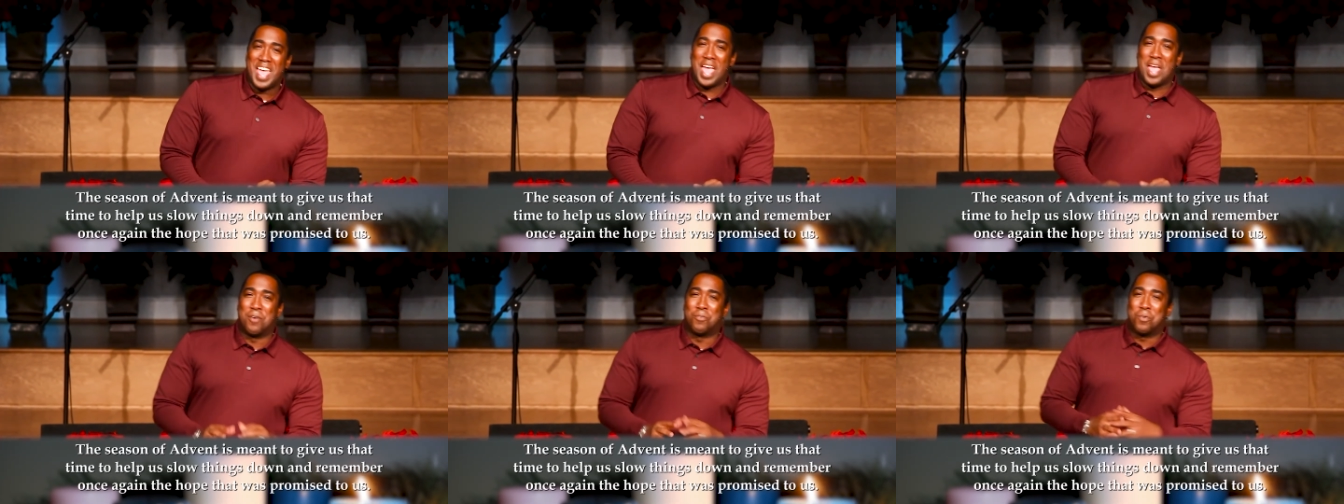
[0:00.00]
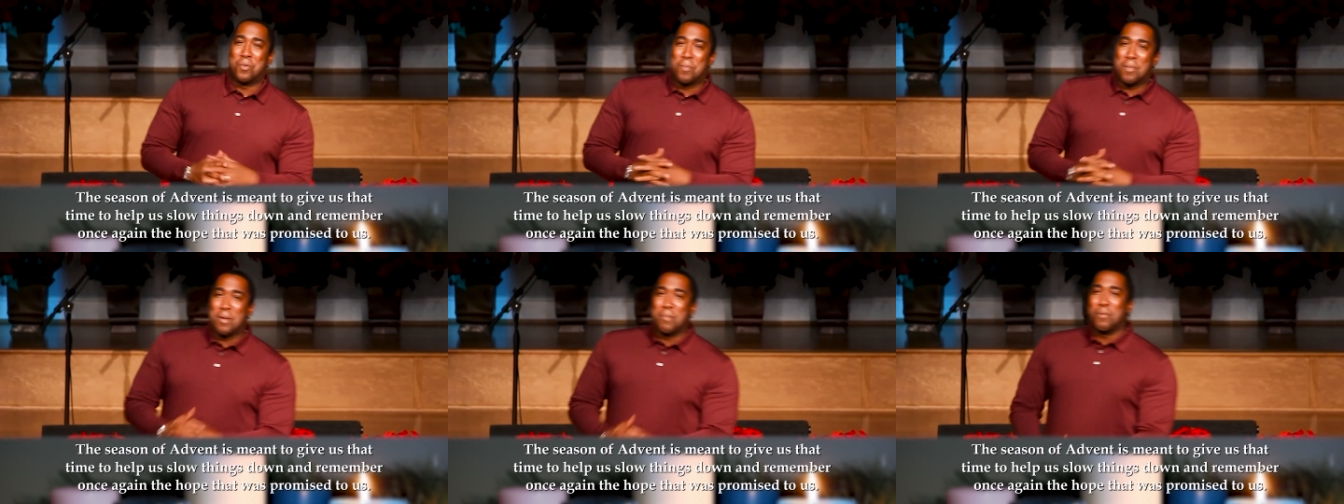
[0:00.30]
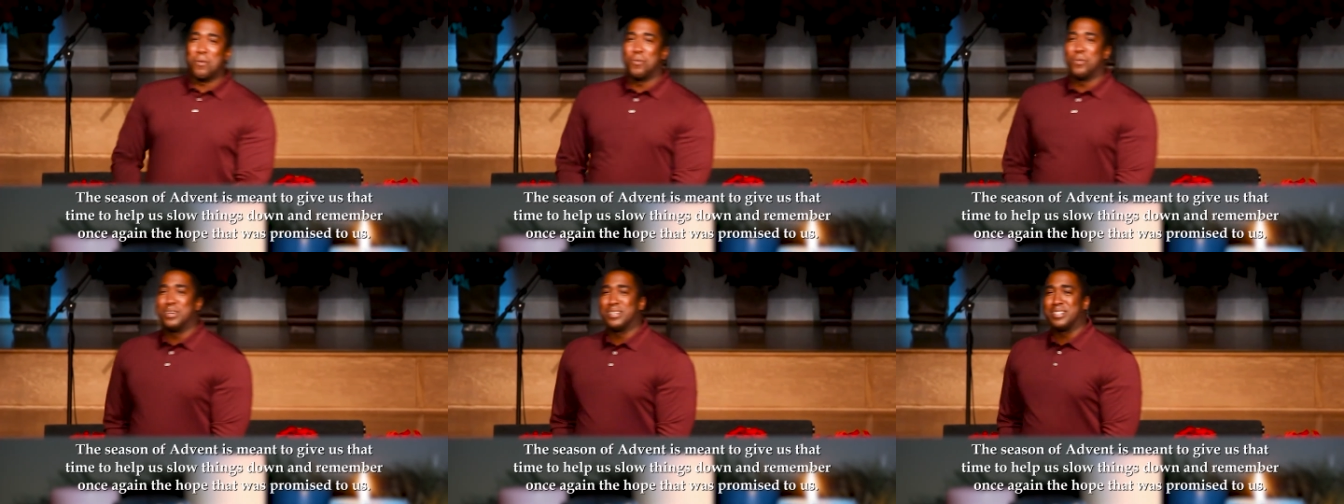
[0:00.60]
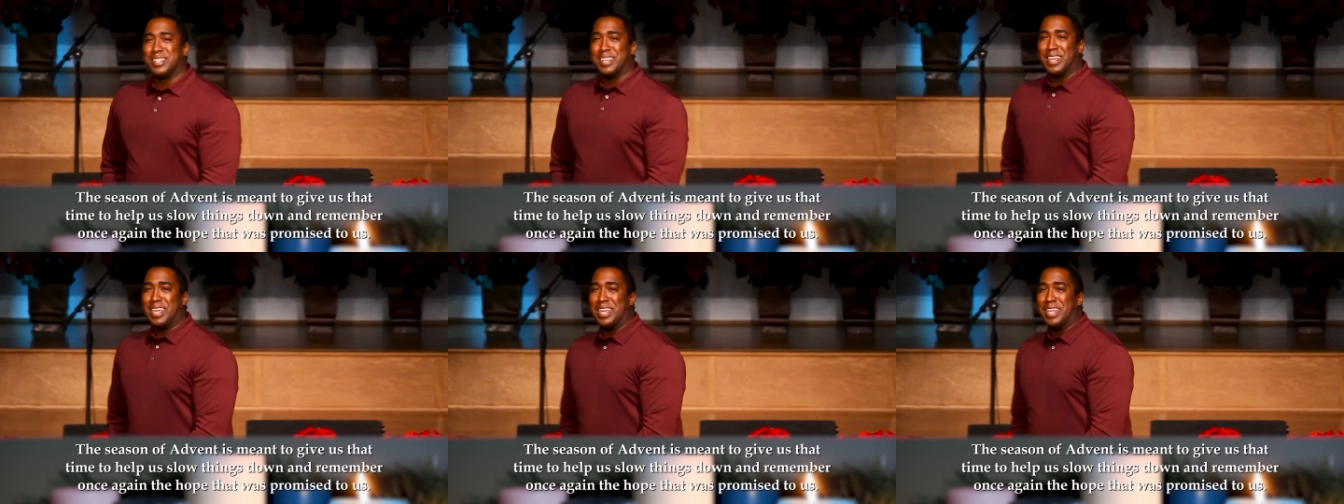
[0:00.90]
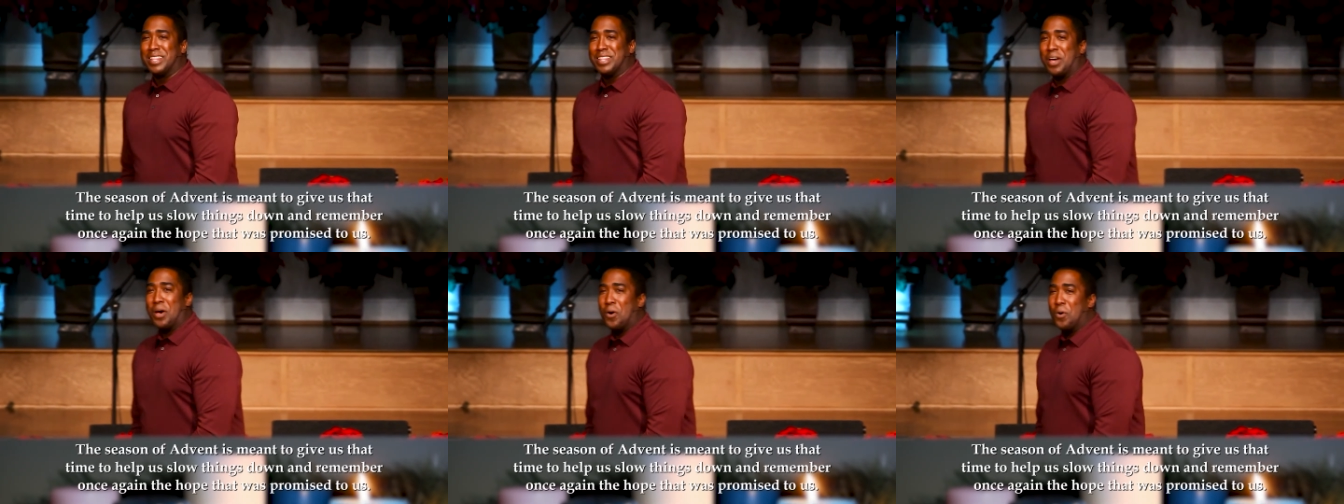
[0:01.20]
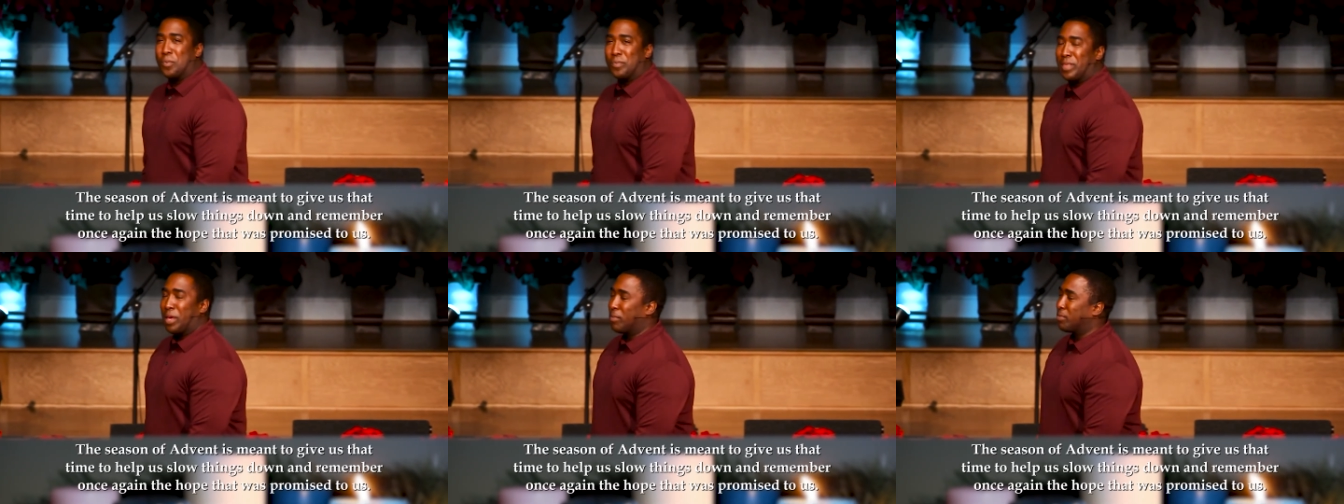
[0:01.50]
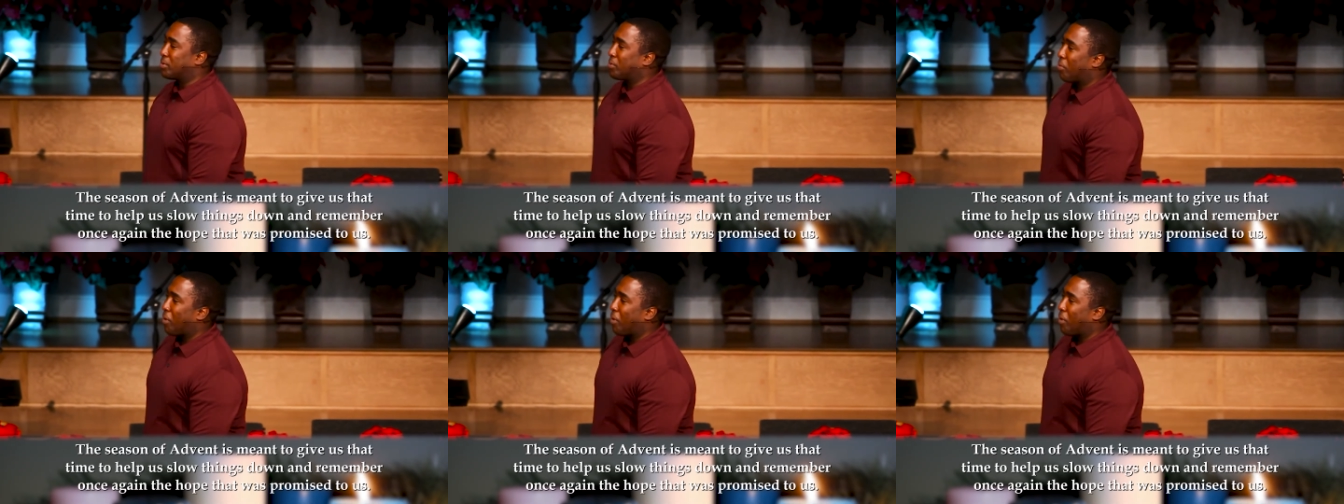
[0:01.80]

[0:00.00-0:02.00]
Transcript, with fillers: and remember once again the hope that was